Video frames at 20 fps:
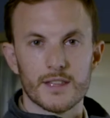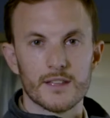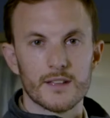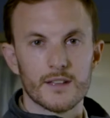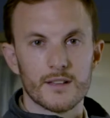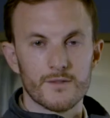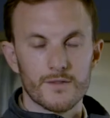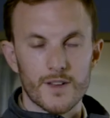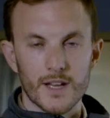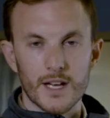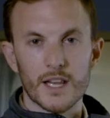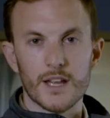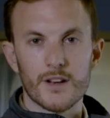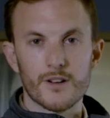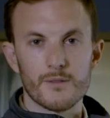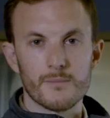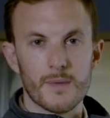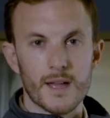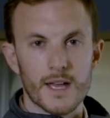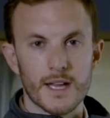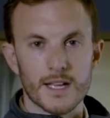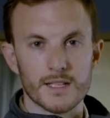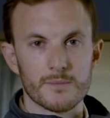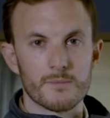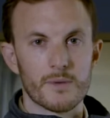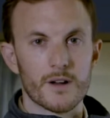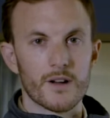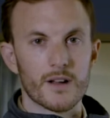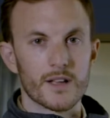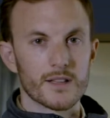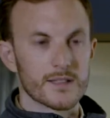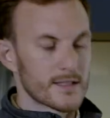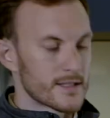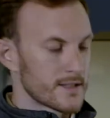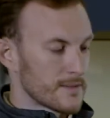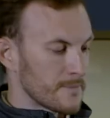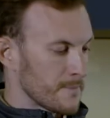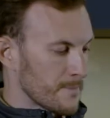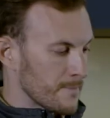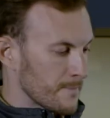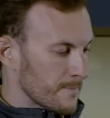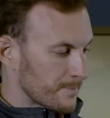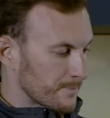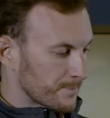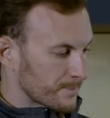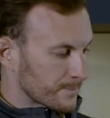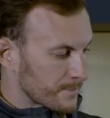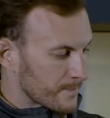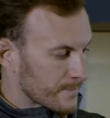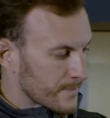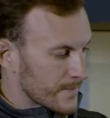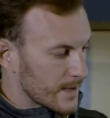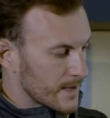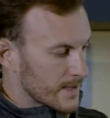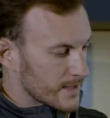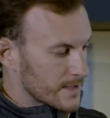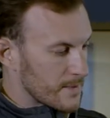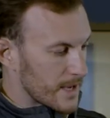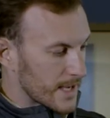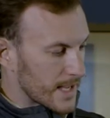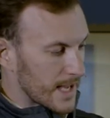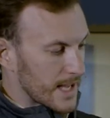the ventilator may experience. To make